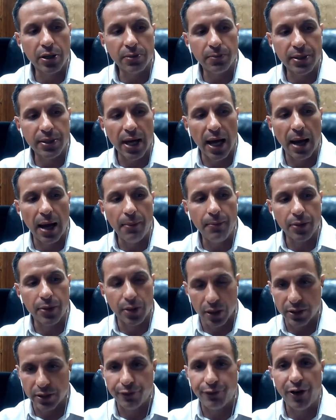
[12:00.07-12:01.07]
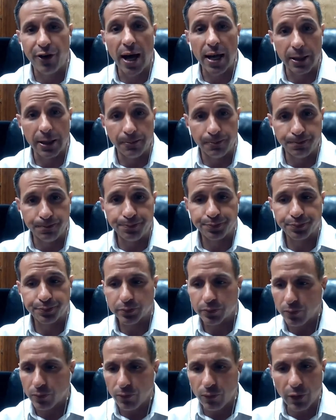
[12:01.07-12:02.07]
some time, took some fighting.
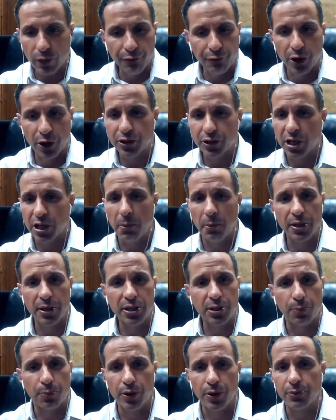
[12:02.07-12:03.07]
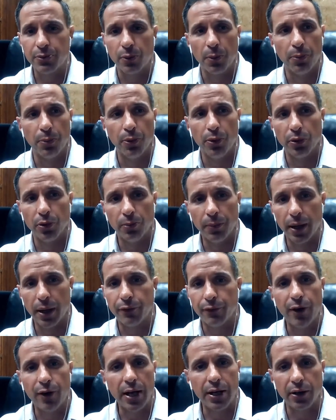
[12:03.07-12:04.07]
First couple months of prison were brutal, man,
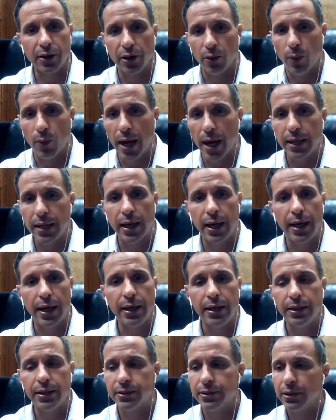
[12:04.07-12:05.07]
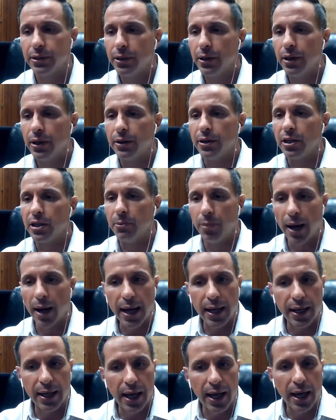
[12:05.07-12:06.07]
fighting all the white gangs, then the
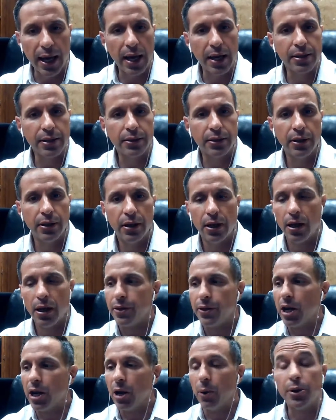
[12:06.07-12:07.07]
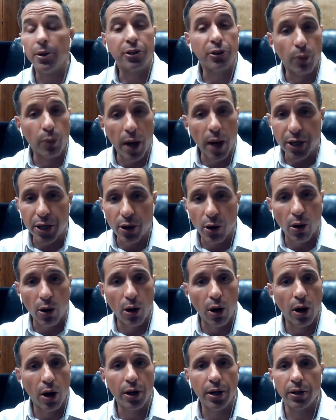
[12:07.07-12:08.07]
black gangs. Then I went to the rec
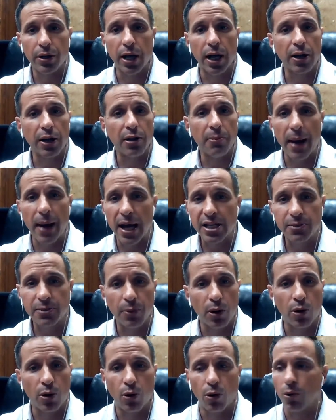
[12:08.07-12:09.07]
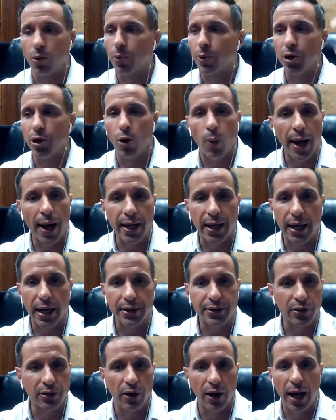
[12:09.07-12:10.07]
yard and got on the basketball court where no white
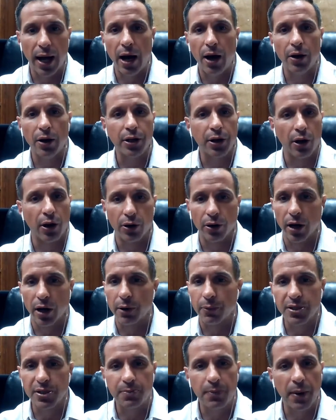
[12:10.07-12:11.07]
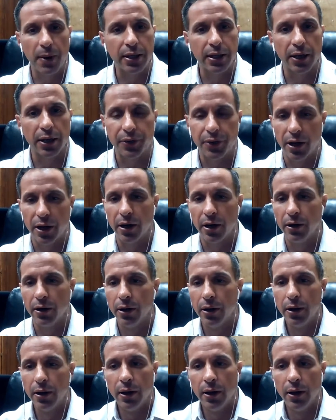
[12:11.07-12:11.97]
guys are allowed and earned a lot of respect out there.